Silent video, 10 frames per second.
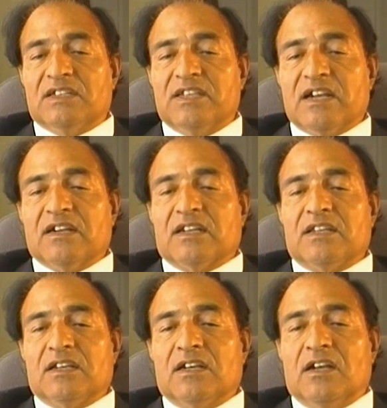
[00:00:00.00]

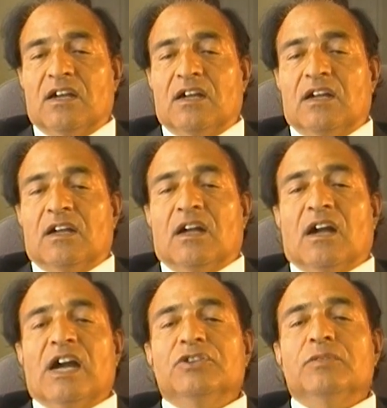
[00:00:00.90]
Secondly,
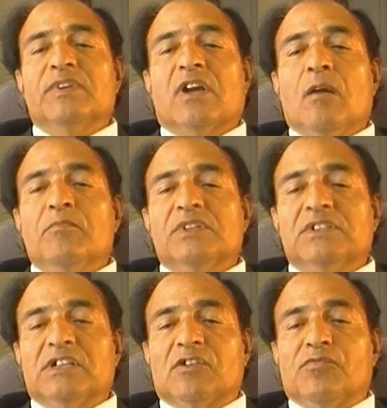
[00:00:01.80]
I should be
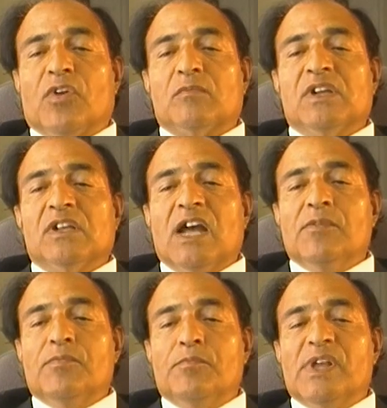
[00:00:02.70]
compensated for my
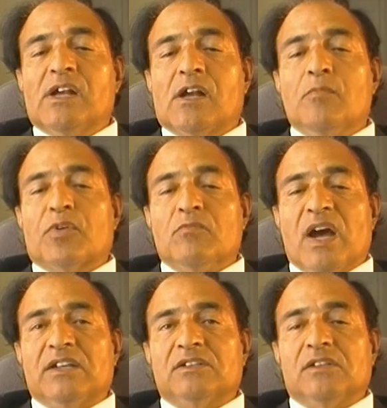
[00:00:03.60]
life being
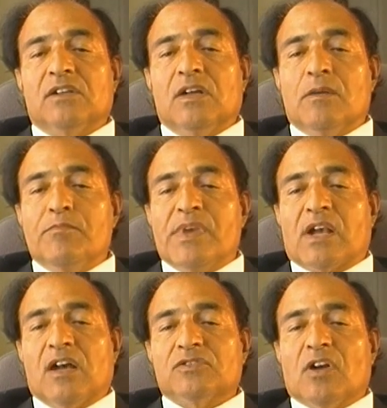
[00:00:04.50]
compromised
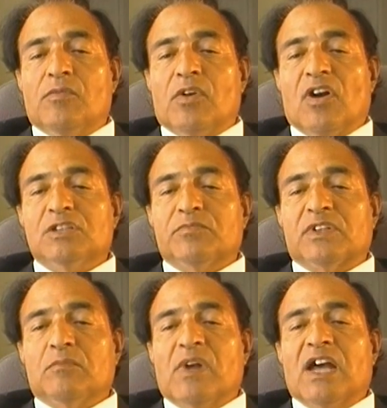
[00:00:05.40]
because of
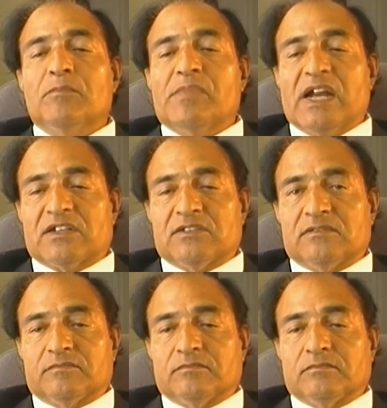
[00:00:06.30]
hospital malpractice.